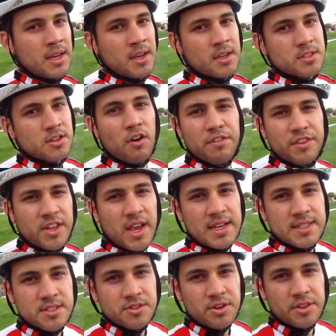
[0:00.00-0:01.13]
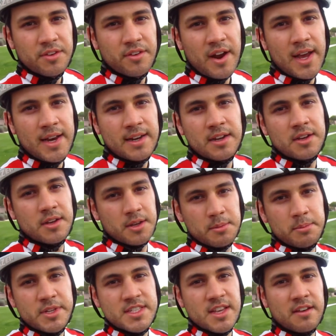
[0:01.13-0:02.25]
So hopefully you guys enjoyed the ride. Be
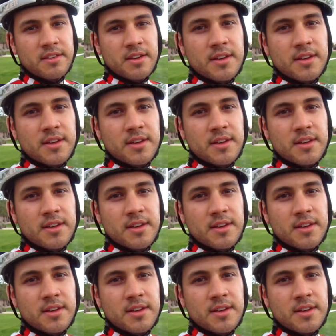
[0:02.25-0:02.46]
safe.